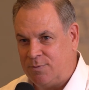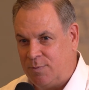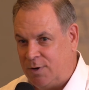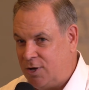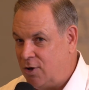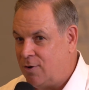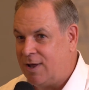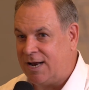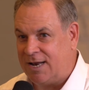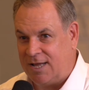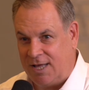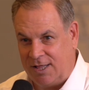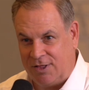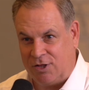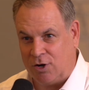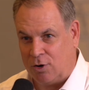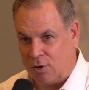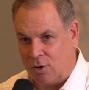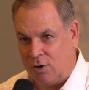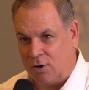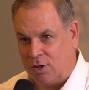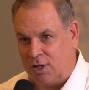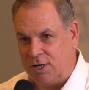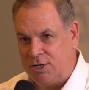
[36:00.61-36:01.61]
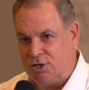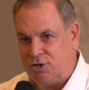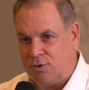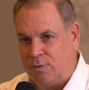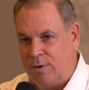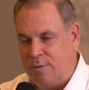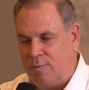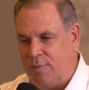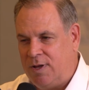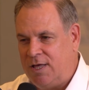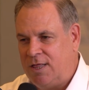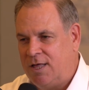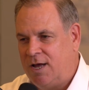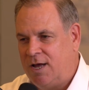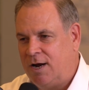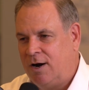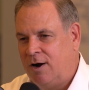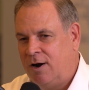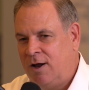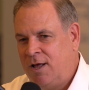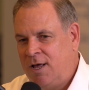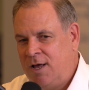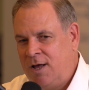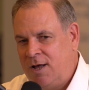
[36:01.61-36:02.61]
But you had to get there early. So we'd be there.